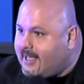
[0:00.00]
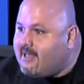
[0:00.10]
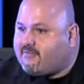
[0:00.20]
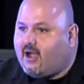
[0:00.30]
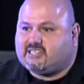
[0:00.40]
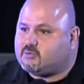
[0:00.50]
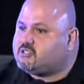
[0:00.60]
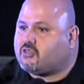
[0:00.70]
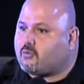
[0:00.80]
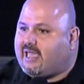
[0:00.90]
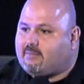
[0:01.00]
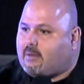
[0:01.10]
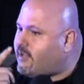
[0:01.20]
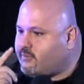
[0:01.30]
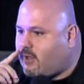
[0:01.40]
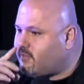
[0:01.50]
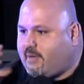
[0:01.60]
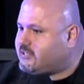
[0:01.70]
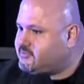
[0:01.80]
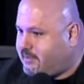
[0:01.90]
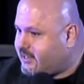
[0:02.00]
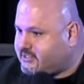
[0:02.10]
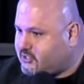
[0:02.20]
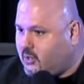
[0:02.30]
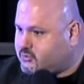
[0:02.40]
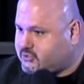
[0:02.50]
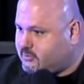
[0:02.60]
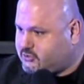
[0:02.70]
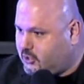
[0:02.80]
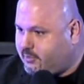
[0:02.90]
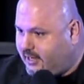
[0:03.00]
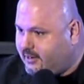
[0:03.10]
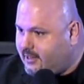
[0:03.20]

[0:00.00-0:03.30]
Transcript: For us, it was three. My brother's always picture, picking his nose or something stupid.